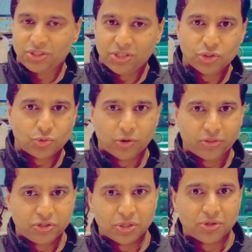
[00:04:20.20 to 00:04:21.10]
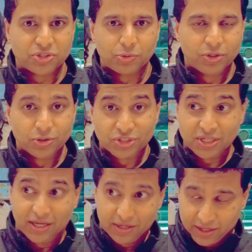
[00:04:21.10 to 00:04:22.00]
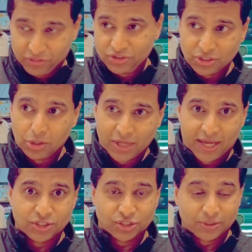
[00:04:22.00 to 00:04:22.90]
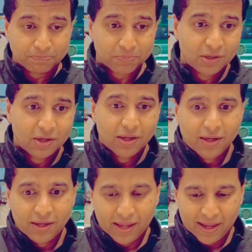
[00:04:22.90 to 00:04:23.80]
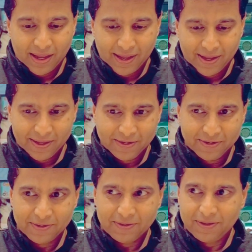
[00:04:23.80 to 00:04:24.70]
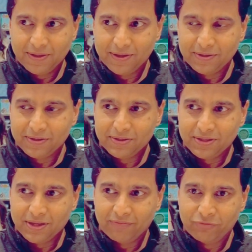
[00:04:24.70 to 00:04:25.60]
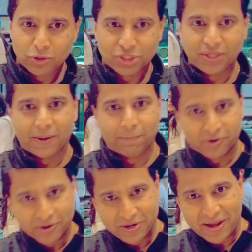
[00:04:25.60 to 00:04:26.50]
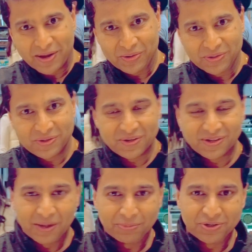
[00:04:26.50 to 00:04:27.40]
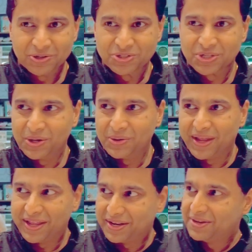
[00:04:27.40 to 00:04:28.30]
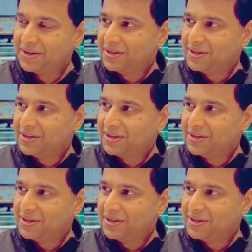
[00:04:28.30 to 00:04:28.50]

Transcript: these were the donuts that we used to get at this location, and unfortunately it burned down a couple of years ago, and